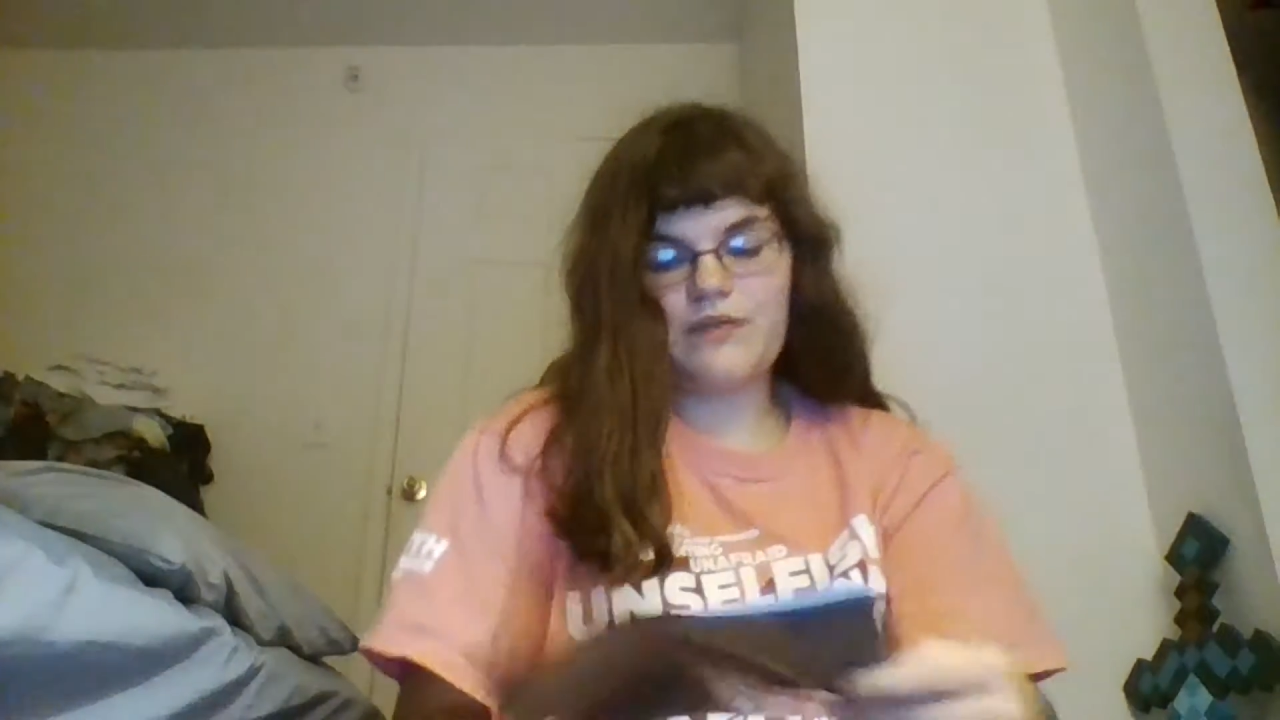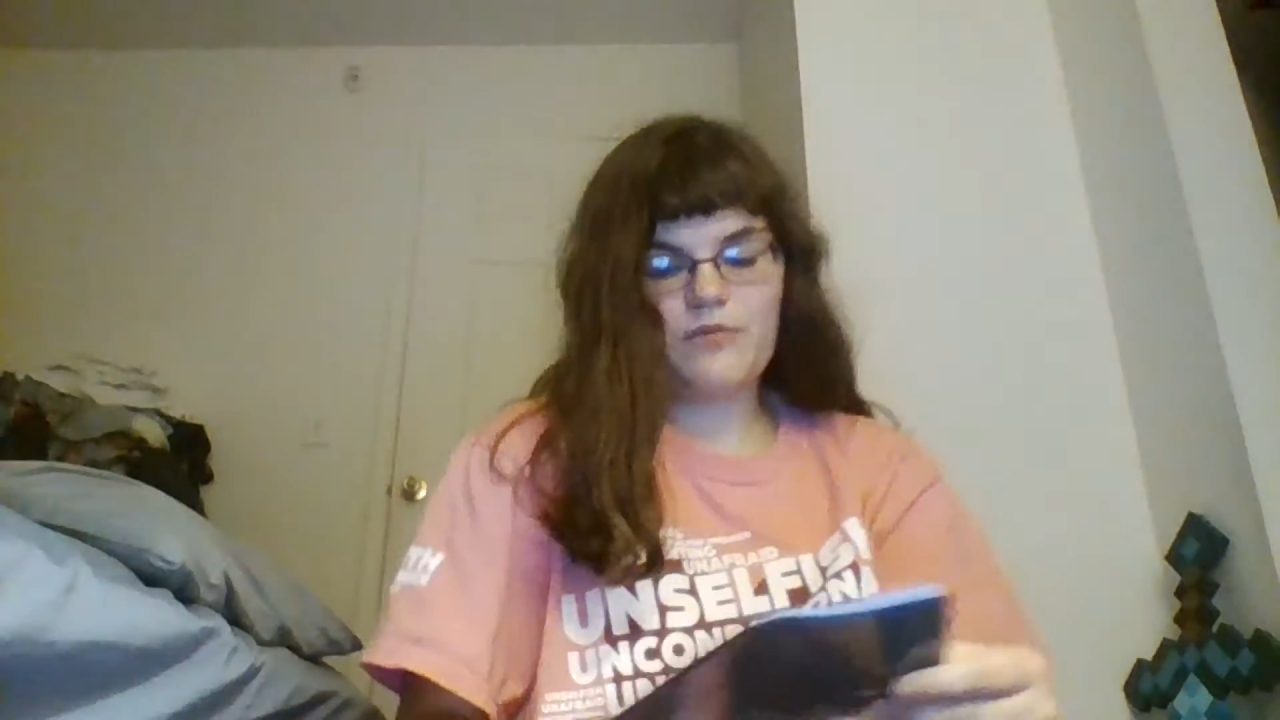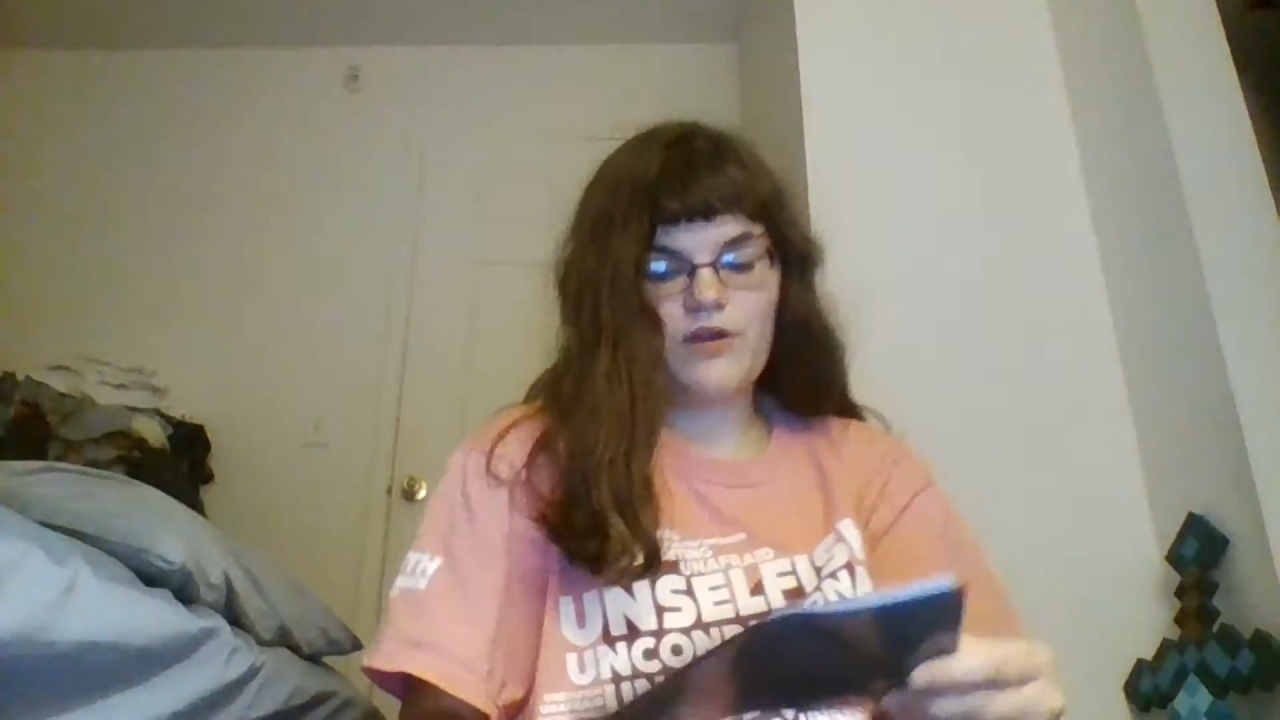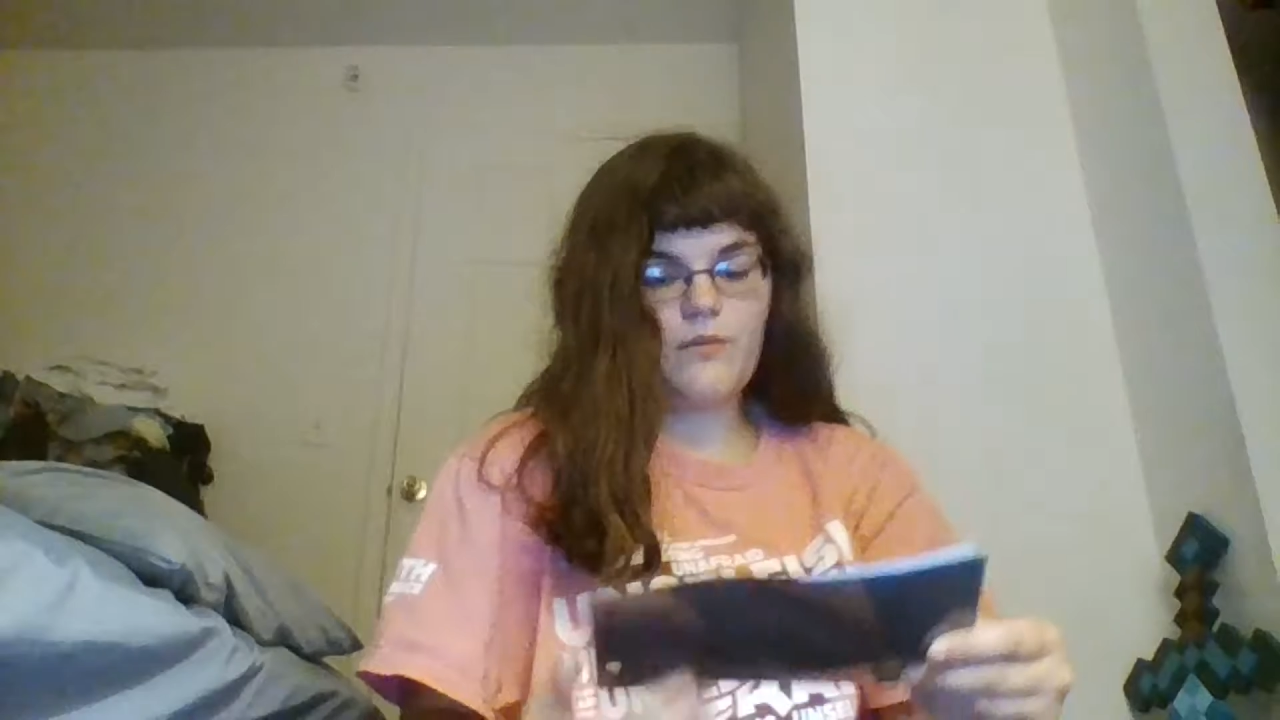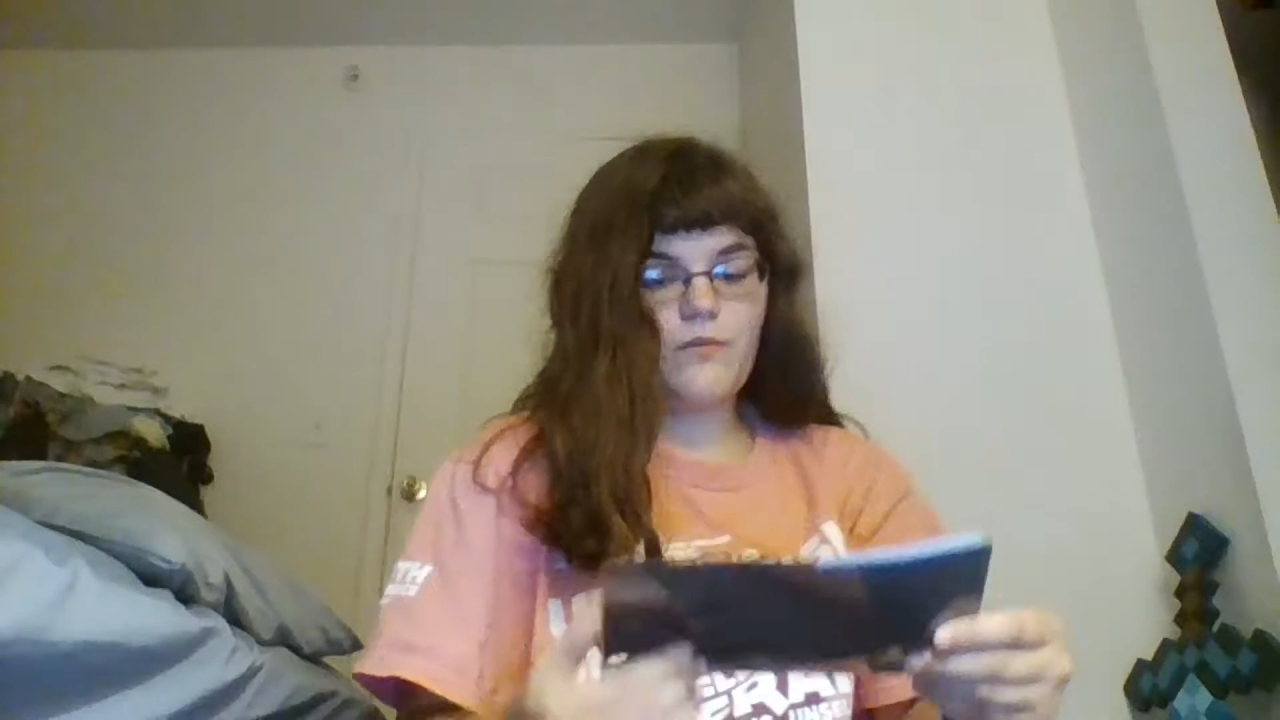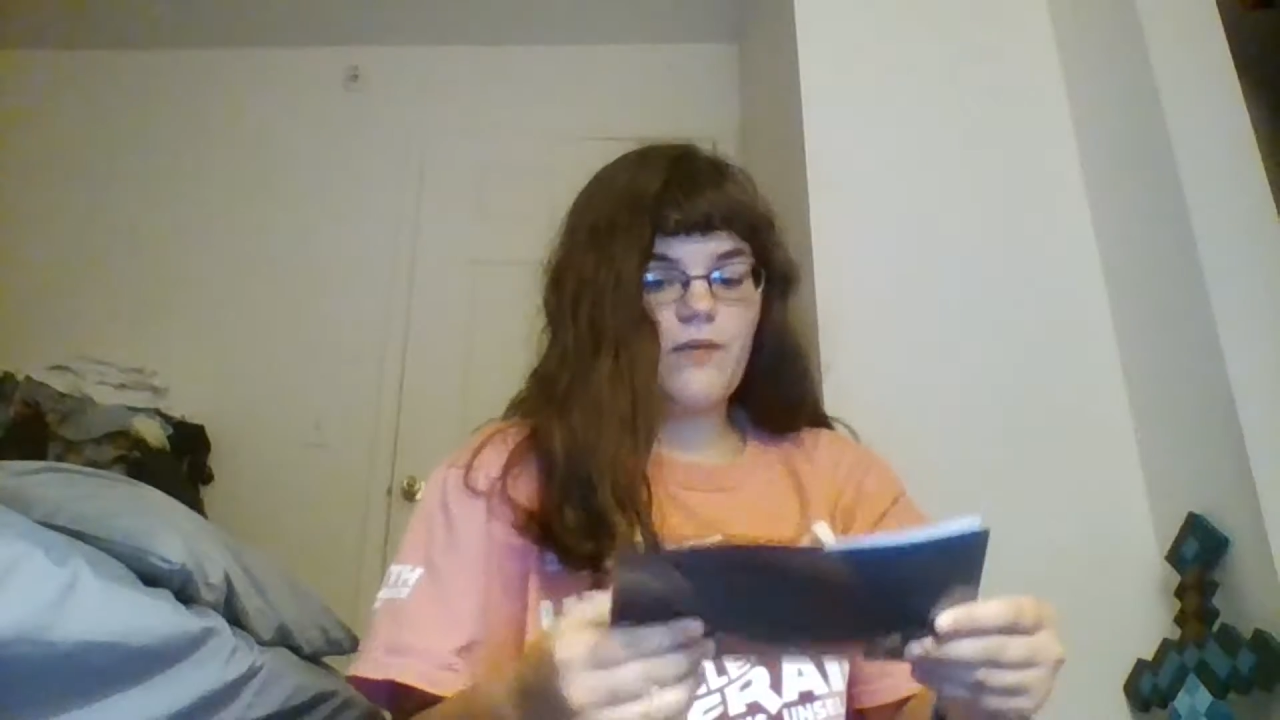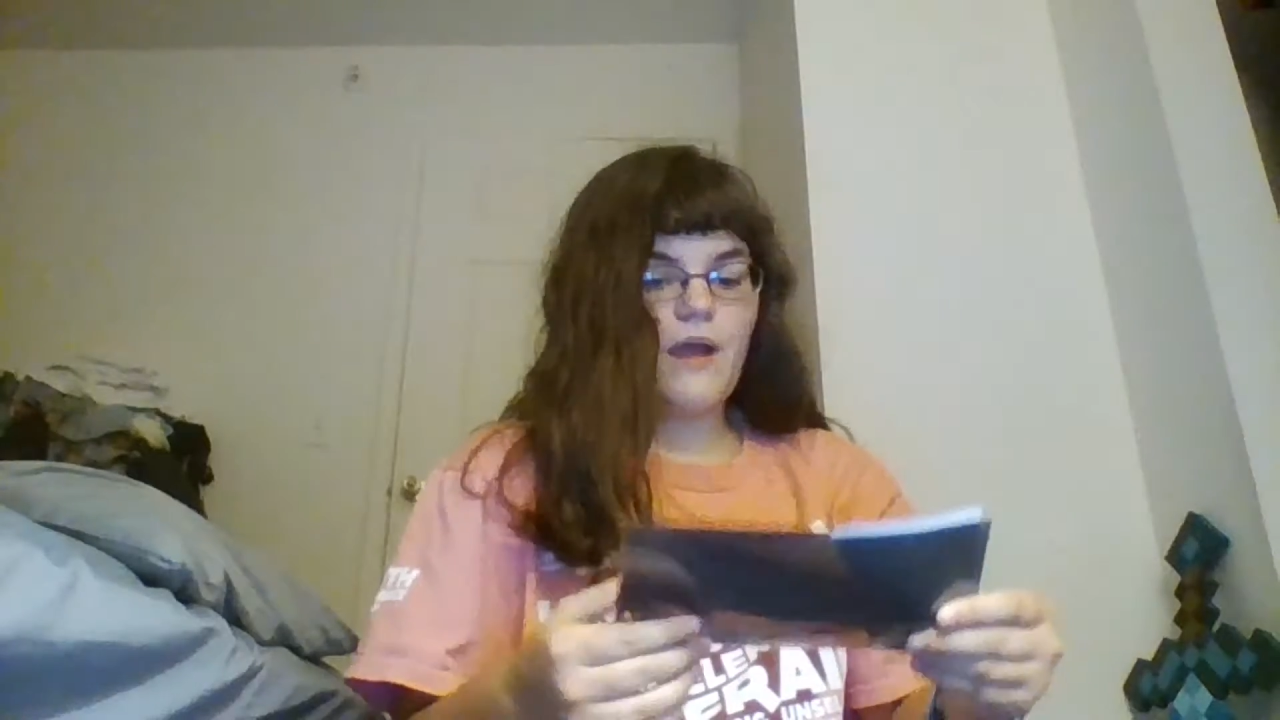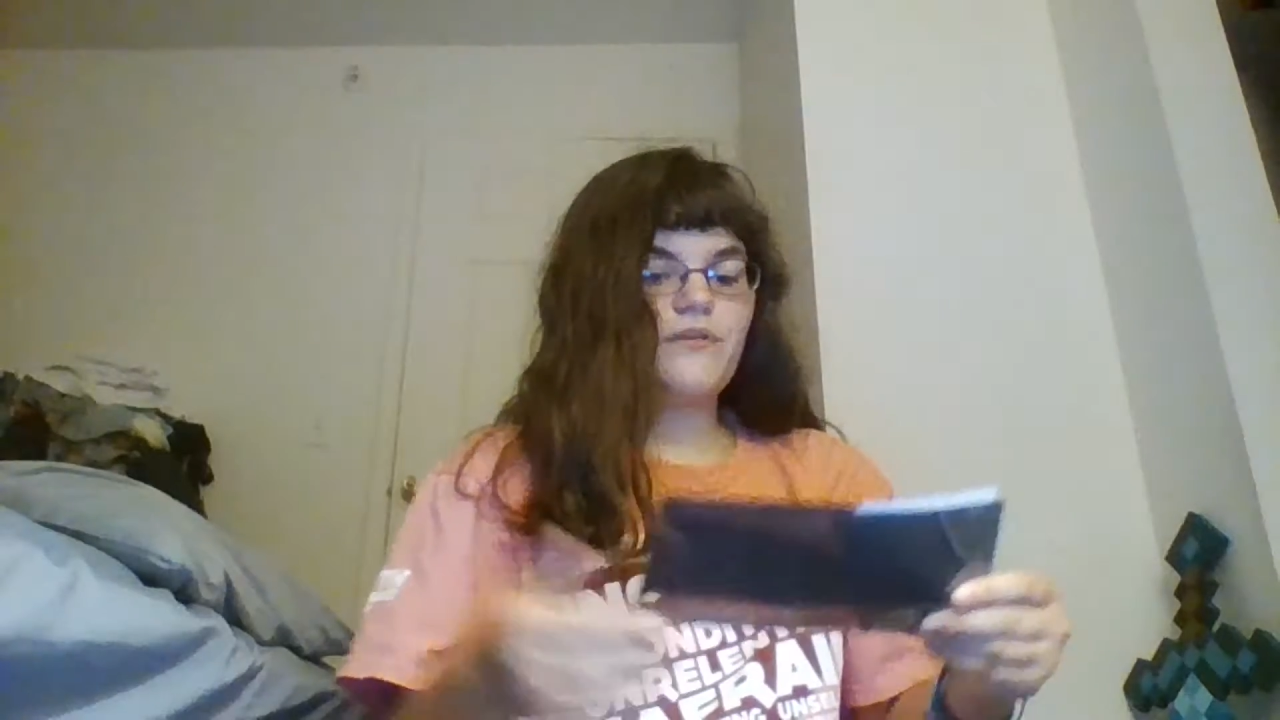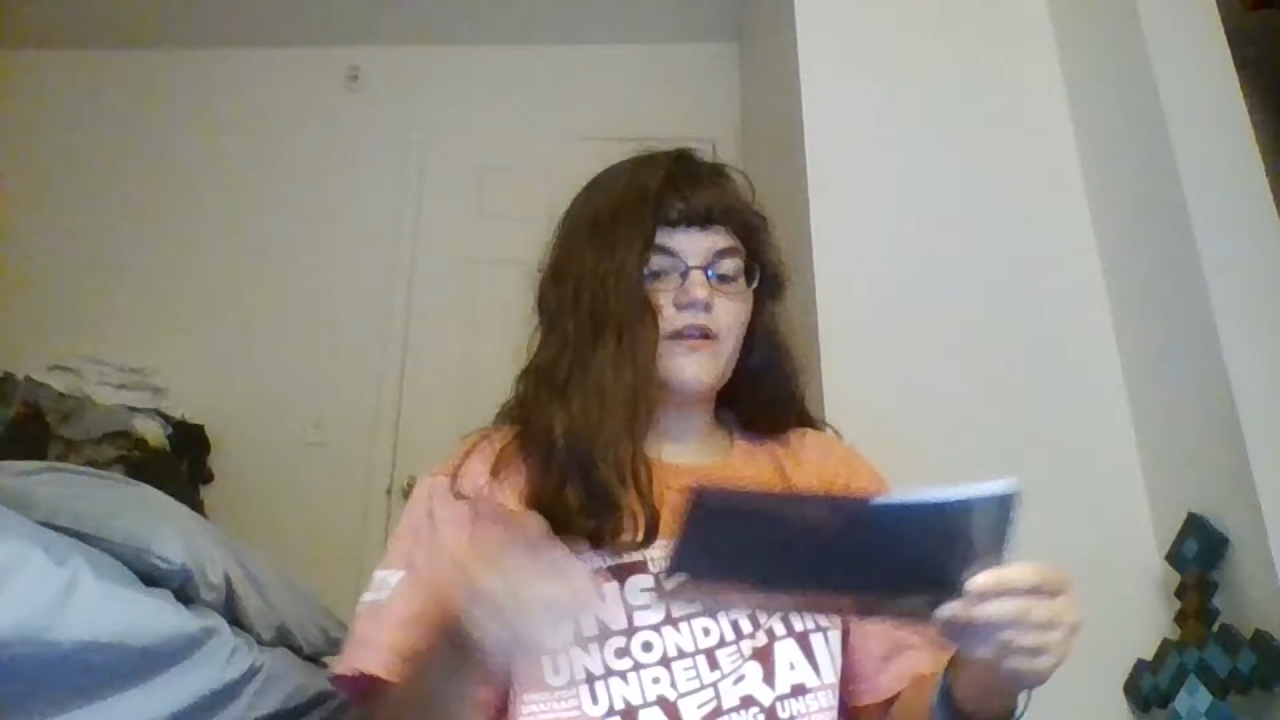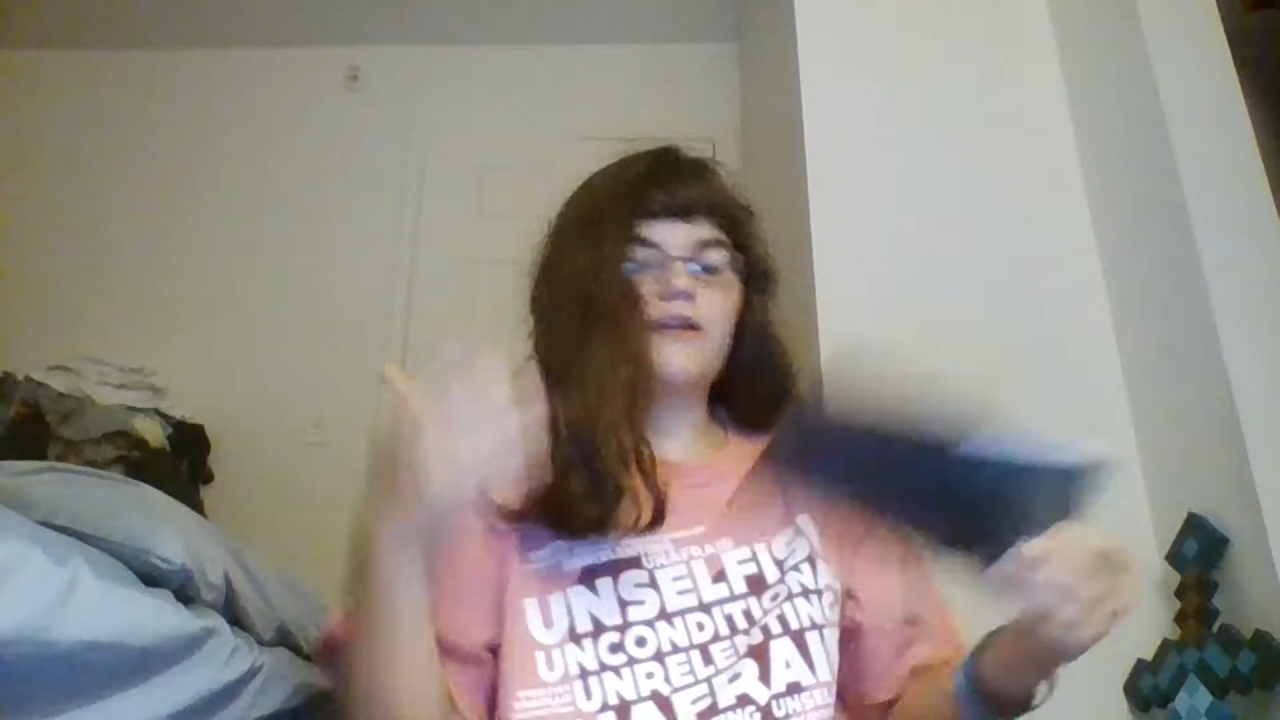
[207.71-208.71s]

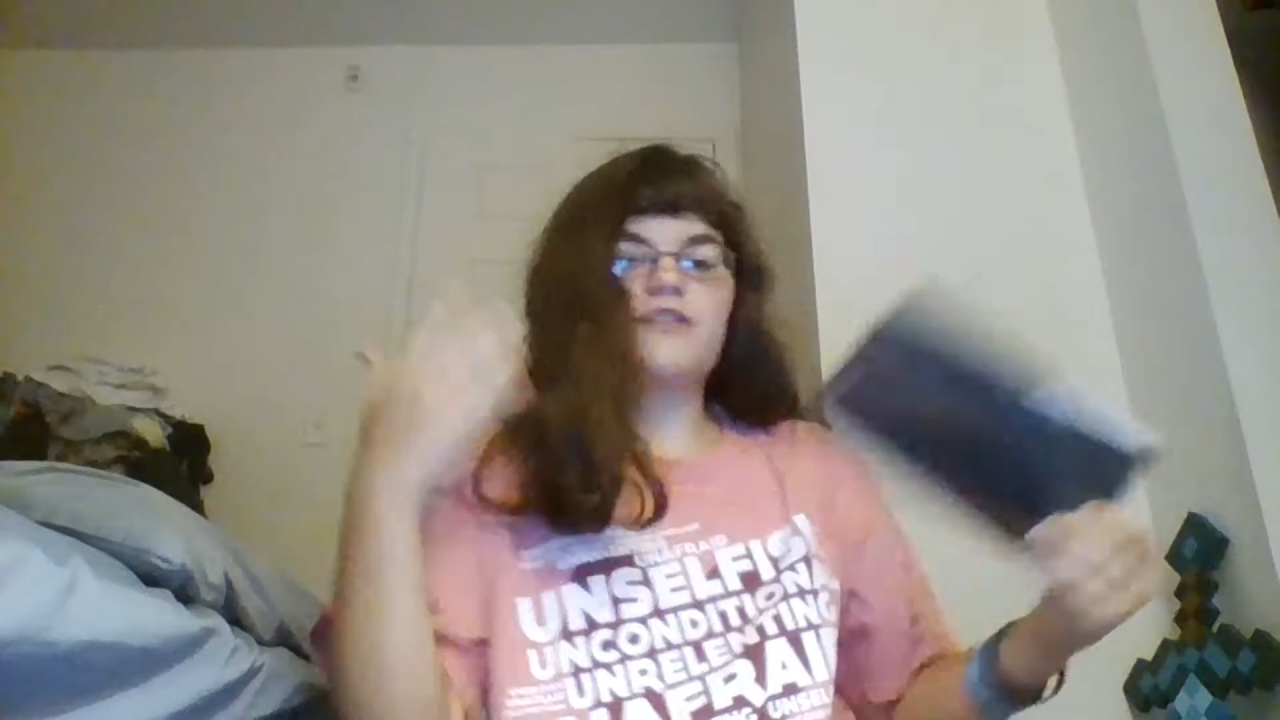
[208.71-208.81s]
like